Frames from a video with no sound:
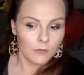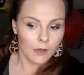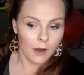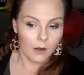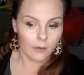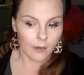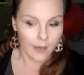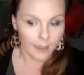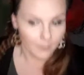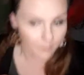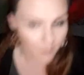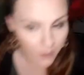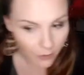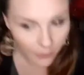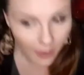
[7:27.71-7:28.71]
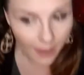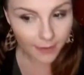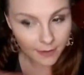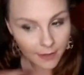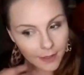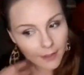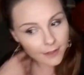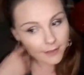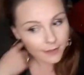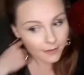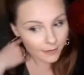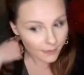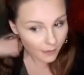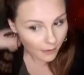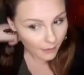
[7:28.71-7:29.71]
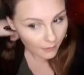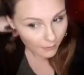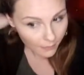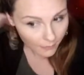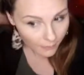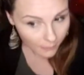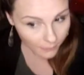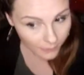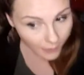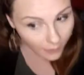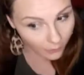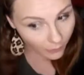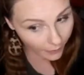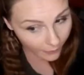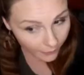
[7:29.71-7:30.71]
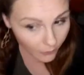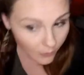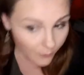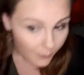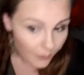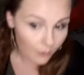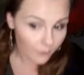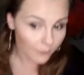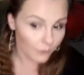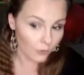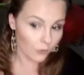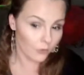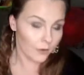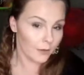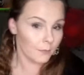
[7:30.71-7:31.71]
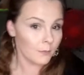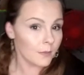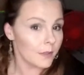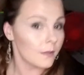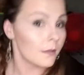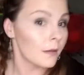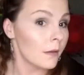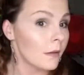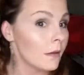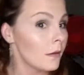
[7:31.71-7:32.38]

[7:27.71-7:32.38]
All right, so that side is done. Take a look at those beautiful crimps.